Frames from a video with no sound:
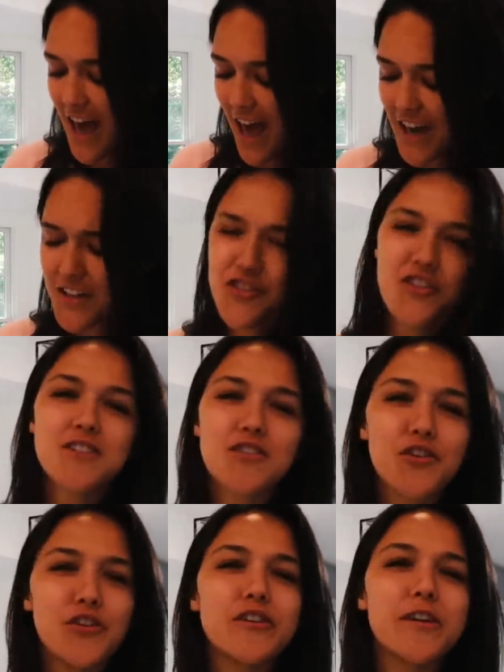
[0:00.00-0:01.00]
And it's
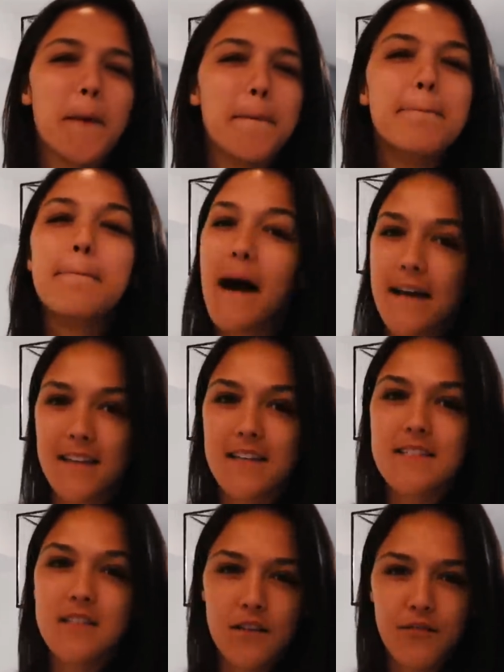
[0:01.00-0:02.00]
just good
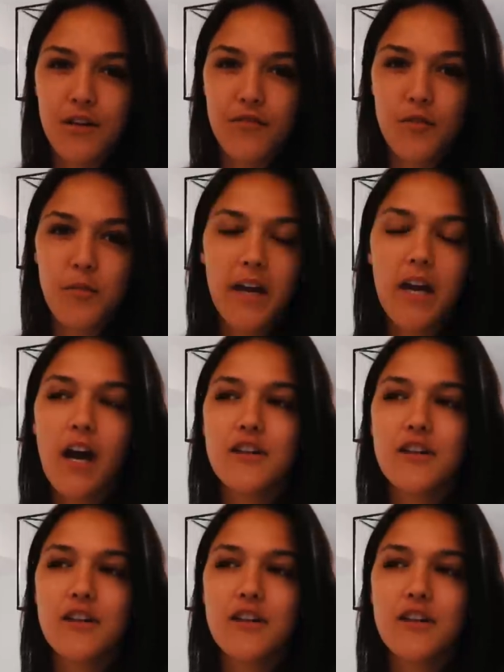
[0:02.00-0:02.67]
mindless TV for me.